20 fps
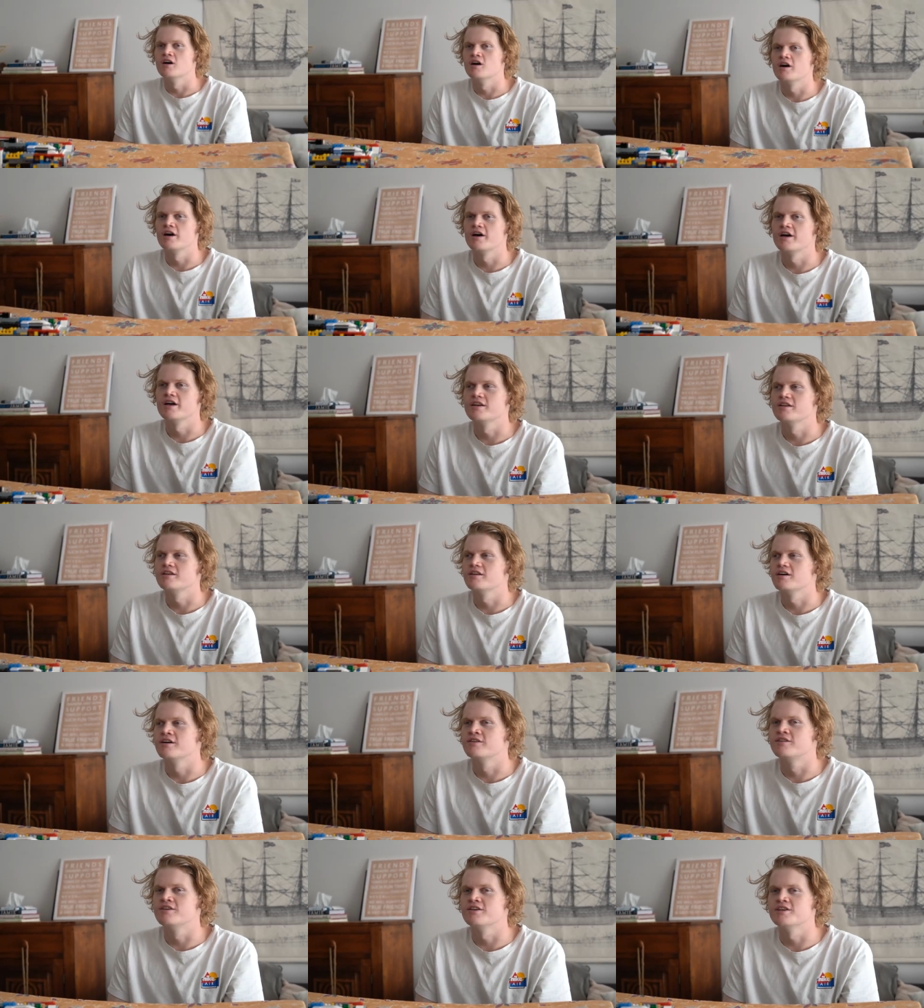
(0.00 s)
I
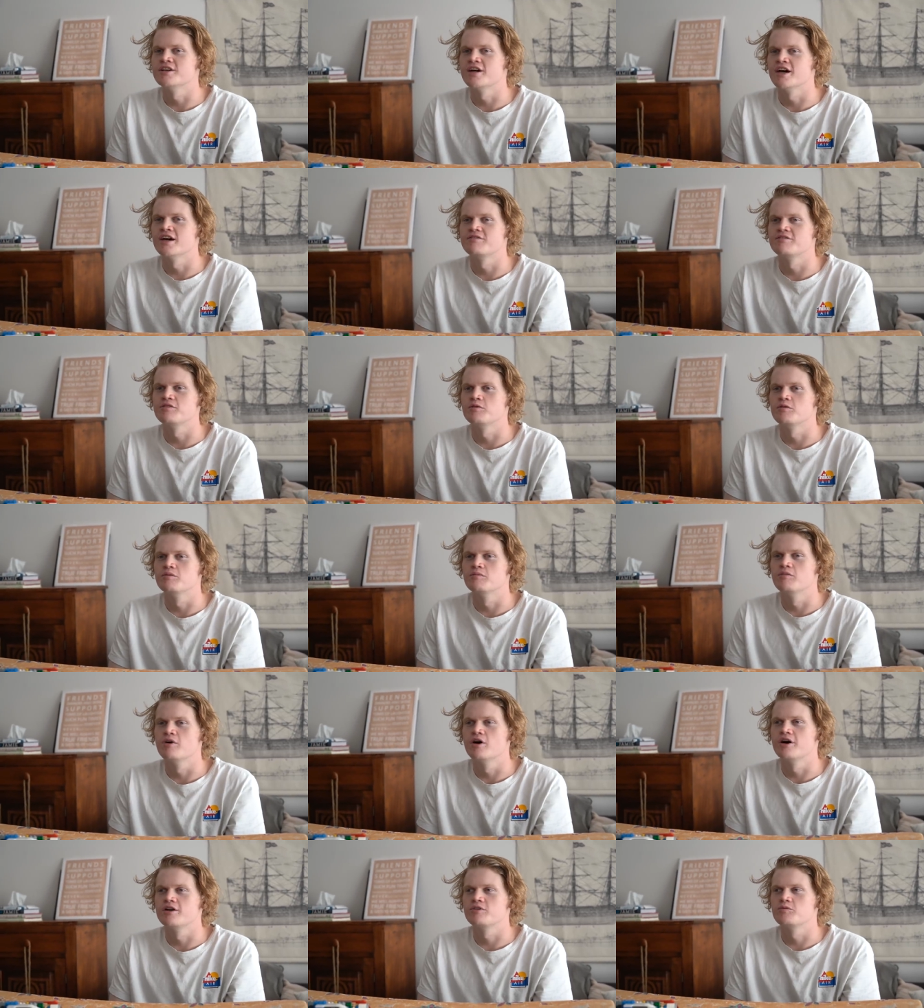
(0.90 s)
didn't have you in
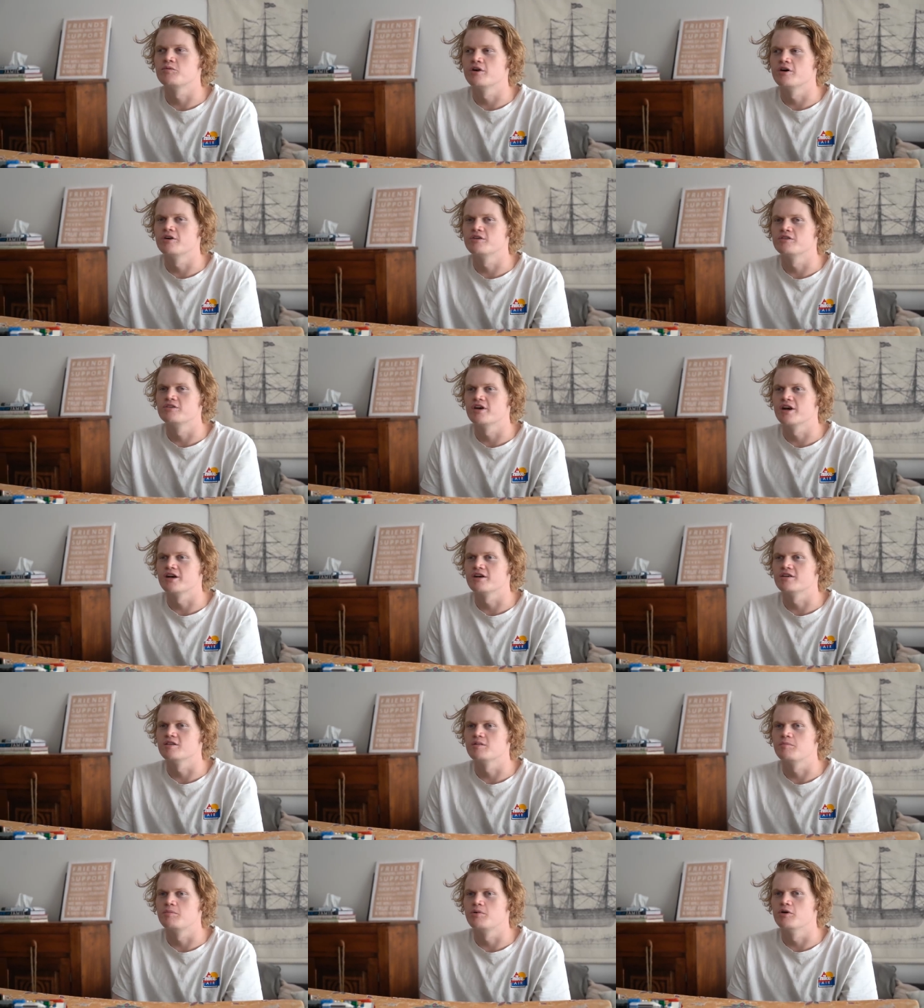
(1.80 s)
mind when I was
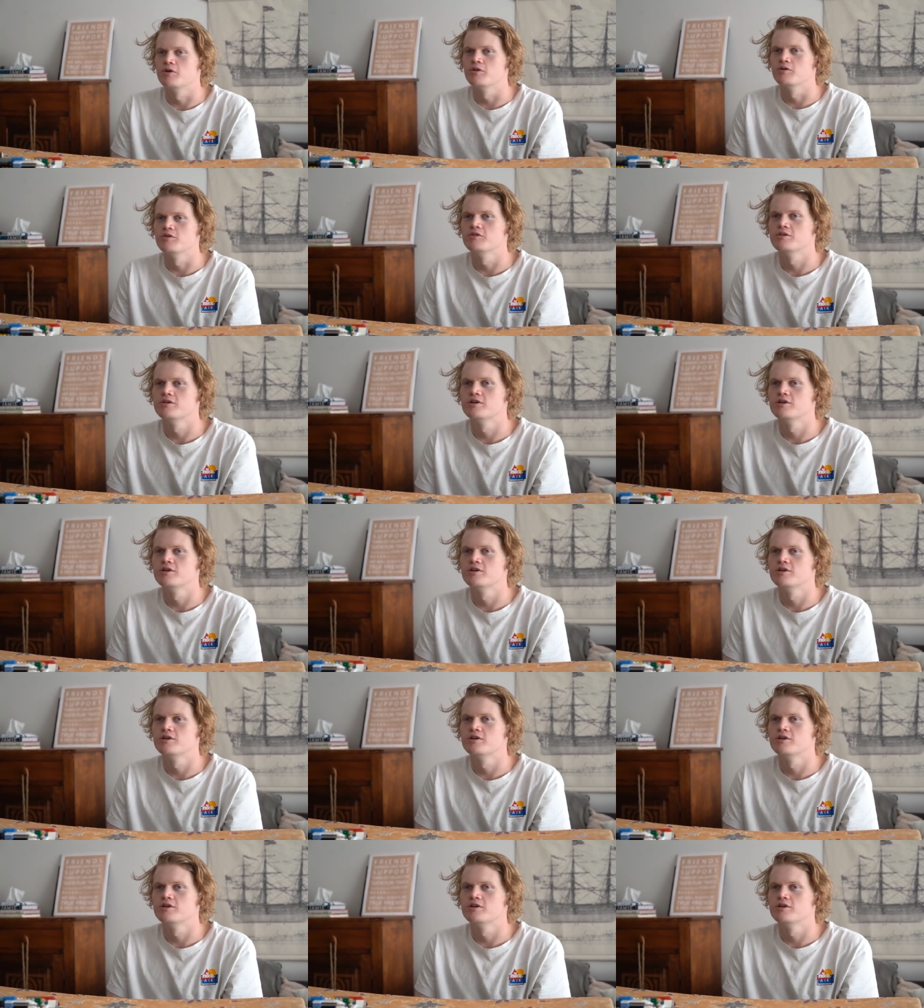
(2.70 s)
taking the poo.